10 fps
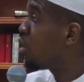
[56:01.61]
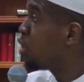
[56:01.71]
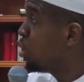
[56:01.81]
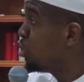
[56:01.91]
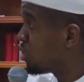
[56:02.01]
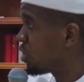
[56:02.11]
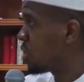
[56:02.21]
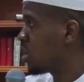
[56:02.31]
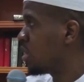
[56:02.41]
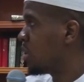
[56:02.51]

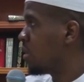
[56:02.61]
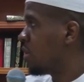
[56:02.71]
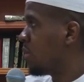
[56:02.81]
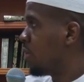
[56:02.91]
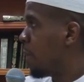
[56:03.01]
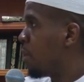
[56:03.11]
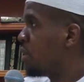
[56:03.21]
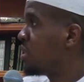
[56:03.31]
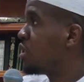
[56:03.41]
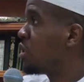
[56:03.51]
loose, a
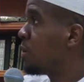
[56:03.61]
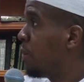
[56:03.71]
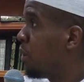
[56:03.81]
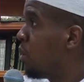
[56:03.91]
person should put